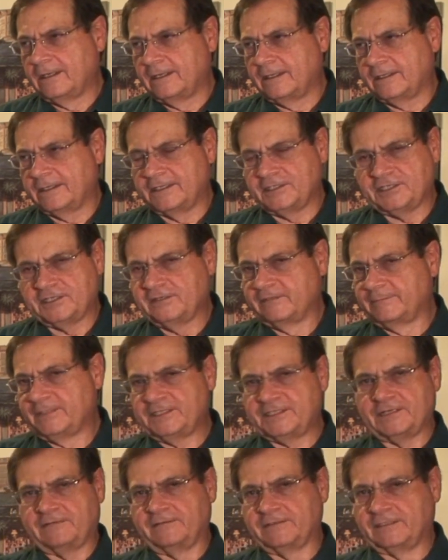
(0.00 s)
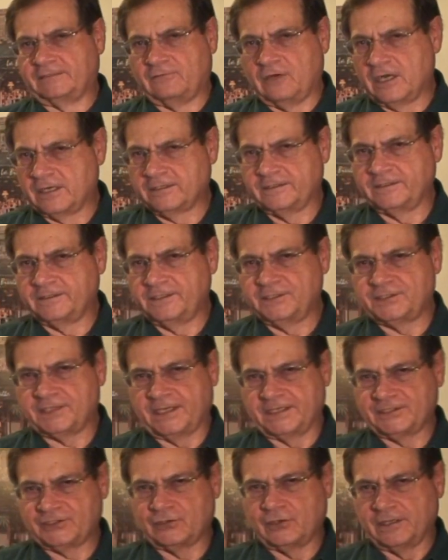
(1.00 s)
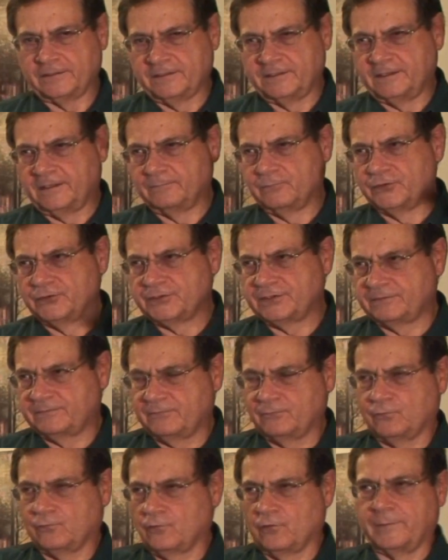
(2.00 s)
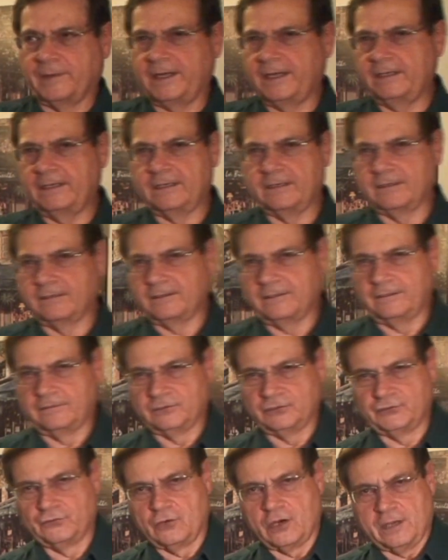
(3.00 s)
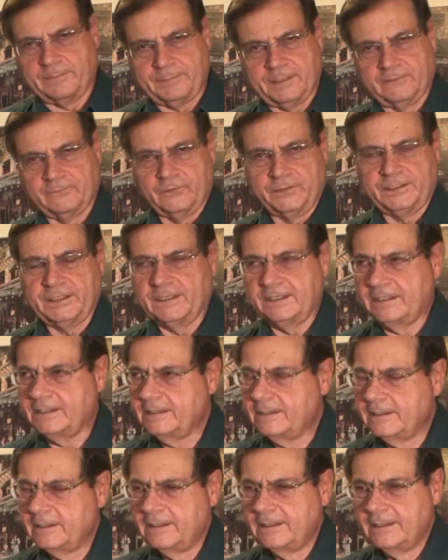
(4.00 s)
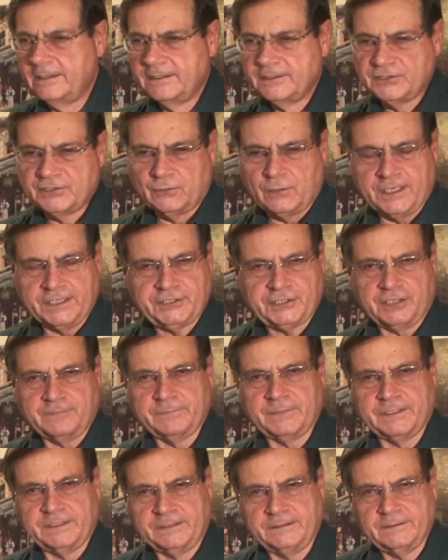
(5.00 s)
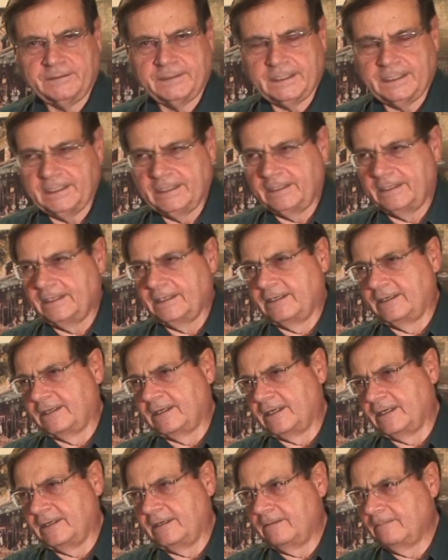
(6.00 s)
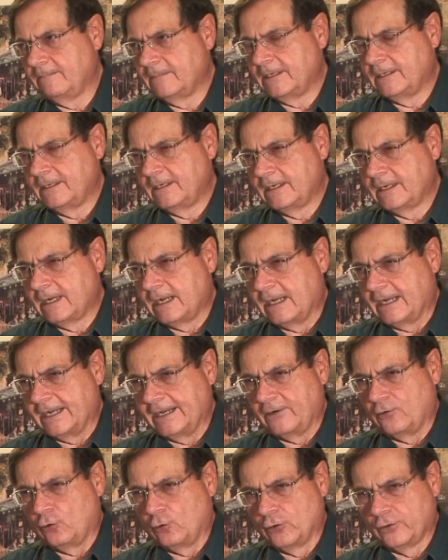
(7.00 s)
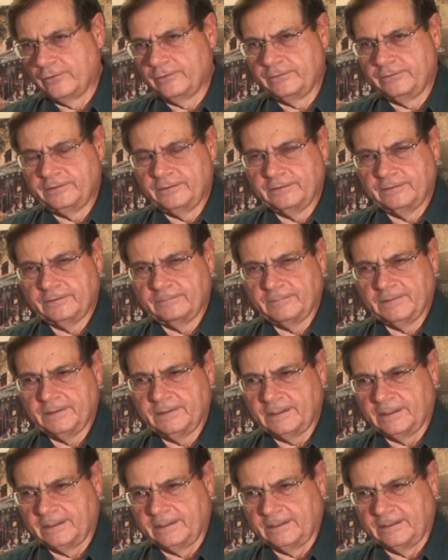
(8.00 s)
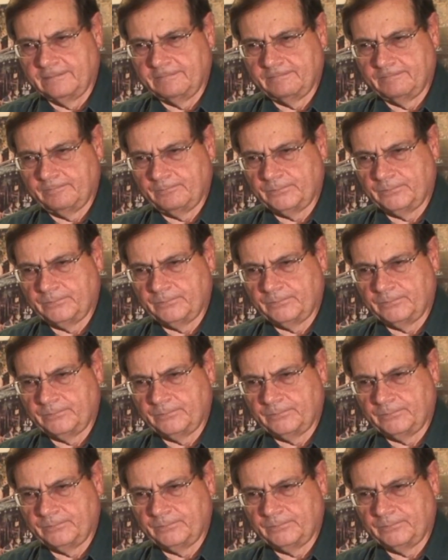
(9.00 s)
they seem to be selling a lot of these. I saw the numbers remaining, you know, drop every day. So I jumped in and I ordered the